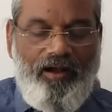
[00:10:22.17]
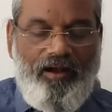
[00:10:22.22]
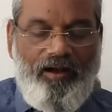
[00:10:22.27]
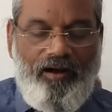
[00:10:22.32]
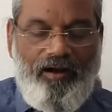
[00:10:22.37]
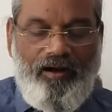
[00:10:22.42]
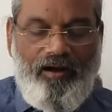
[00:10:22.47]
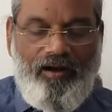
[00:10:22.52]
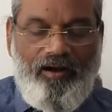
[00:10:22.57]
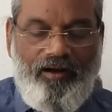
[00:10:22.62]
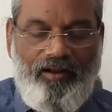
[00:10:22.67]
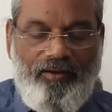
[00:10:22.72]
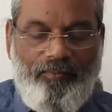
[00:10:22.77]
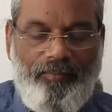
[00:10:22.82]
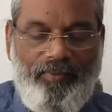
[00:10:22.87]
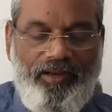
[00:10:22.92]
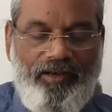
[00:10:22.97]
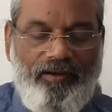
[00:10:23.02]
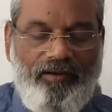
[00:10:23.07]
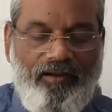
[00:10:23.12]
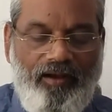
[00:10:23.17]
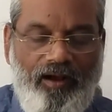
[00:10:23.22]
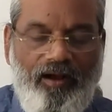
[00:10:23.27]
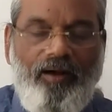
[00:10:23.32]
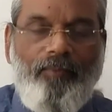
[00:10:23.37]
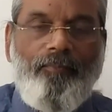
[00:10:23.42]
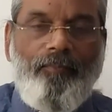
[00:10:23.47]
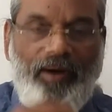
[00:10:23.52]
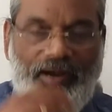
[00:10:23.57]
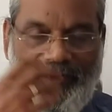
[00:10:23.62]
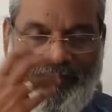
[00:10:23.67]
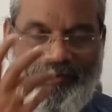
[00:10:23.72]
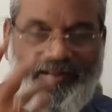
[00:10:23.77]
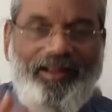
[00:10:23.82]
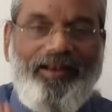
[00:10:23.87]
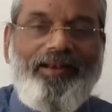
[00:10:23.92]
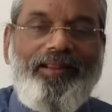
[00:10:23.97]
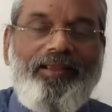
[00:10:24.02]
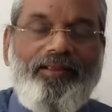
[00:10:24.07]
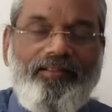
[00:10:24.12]
Uh, mean by
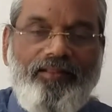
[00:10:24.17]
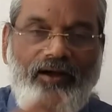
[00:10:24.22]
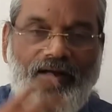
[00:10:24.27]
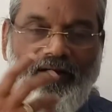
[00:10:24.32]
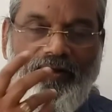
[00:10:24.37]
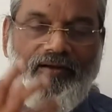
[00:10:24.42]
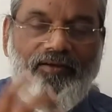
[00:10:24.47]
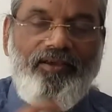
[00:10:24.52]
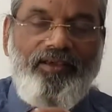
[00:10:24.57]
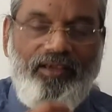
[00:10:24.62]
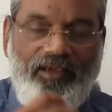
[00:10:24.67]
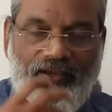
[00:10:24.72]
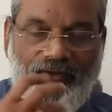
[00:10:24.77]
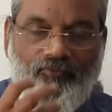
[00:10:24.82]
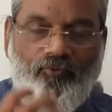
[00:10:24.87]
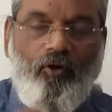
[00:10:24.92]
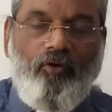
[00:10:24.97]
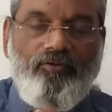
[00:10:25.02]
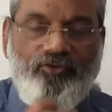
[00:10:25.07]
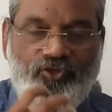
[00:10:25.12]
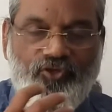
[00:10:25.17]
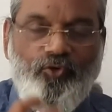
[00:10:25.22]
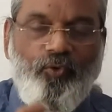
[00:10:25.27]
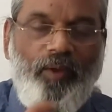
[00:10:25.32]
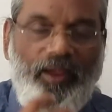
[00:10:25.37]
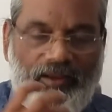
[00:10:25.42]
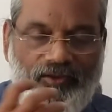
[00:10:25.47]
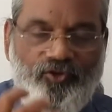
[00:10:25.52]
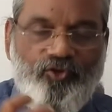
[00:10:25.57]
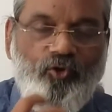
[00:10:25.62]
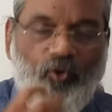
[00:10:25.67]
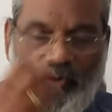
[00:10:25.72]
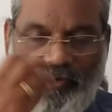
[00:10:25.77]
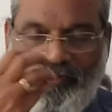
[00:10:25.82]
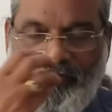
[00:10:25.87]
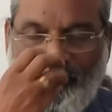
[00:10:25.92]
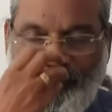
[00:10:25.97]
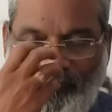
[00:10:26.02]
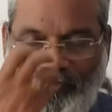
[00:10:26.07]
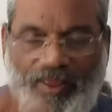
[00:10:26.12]
telling the he wants to enjoy
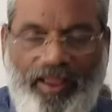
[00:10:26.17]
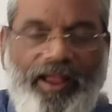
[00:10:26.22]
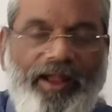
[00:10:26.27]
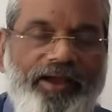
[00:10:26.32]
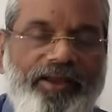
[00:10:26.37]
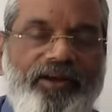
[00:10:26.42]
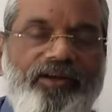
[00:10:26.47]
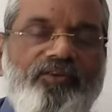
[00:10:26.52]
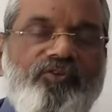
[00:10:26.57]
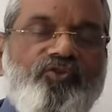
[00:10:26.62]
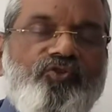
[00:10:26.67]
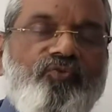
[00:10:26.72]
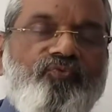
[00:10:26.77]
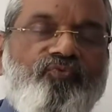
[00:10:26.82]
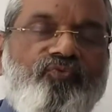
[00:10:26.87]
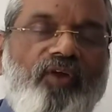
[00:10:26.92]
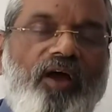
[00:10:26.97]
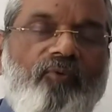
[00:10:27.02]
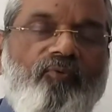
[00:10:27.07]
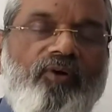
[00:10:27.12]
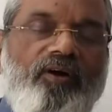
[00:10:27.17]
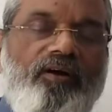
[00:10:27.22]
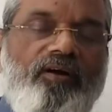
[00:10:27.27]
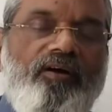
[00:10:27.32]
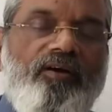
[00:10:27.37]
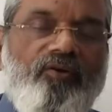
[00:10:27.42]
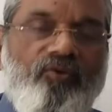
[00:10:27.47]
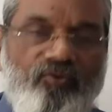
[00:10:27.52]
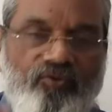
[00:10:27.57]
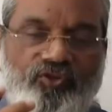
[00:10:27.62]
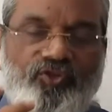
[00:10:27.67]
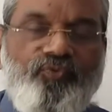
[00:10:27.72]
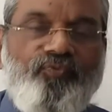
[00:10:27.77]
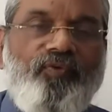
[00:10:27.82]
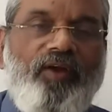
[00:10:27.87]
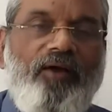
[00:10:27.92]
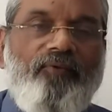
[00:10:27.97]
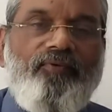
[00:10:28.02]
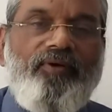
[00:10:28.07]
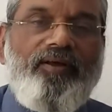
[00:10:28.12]
the fragrance flower, rose
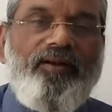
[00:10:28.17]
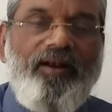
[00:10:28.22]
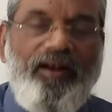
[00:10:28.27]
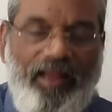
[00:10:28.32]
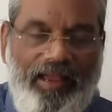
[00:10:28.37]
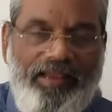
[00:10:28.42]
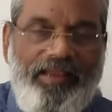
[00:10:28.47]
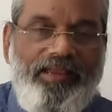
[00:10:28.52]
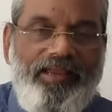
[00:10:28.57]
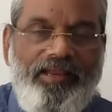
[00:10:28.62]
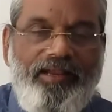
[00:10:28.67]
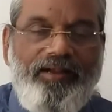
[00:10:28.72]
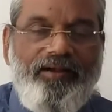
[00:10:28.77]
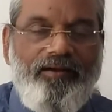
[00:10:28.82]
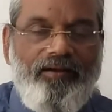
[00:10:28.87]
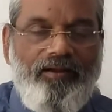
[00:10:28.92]
flower like